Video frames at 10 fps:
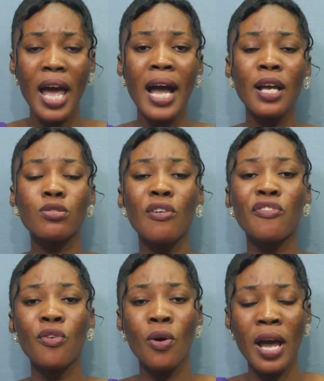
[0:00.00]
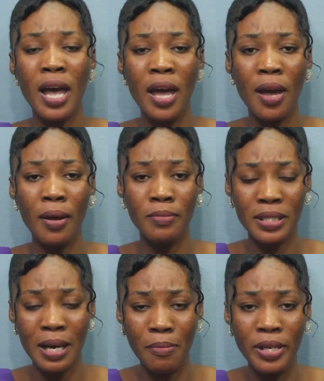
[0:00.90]
eye sofo em
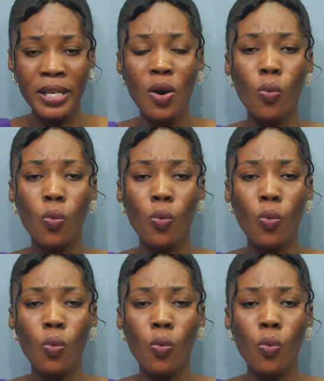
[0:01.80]
Samwe